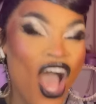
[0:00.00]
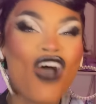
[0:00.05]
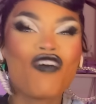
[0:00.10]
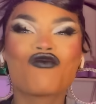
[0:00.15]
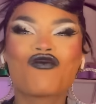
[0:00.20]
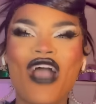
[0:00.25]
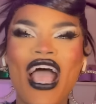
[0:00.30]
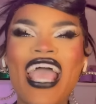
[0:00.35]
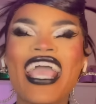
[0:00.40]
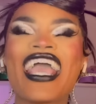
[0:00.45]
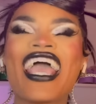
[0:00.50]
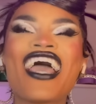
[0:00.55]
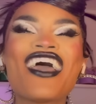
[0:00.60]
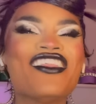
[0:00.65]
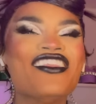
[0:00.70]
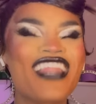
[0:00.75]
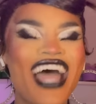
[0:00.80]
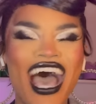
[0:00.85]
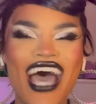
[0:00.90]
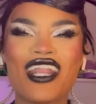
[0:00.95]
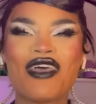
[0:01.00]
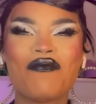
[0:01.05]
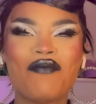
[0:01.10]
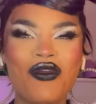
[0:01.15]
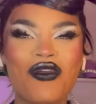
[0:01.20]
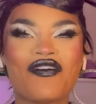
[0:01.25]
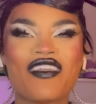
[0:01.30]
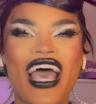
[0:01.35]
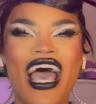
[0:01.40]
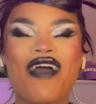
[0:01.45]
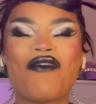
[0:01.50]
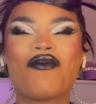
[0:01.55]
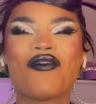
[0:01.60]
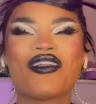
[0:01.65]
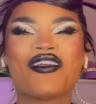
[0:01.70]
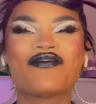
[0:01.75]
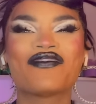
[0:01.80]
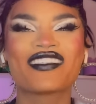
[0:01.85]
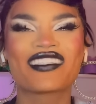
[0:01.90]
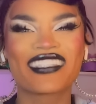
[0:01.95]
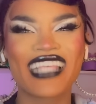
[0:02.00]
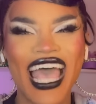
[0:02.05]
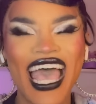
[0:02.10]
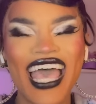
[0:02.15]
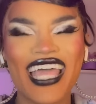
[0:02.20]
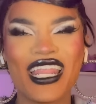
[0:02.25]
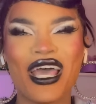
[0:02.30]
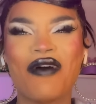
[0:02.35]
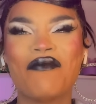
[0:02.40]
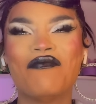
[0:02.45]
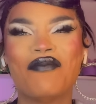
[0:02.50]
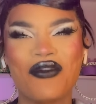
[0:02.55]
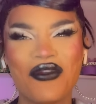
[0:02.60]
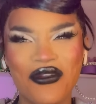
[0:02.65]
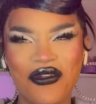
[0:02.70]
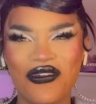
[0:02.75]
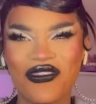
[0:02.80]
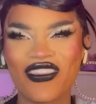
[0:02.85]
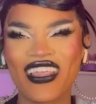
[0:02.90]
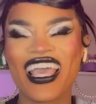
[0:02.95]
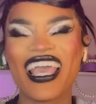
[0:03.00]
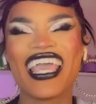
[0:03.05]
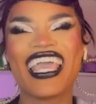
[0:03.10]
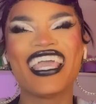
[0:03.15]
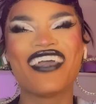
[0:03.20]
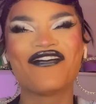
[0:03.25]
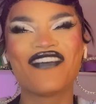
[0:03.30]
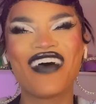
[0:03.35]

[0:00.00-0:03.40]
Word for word: Right, not a booth. I would have said a booth if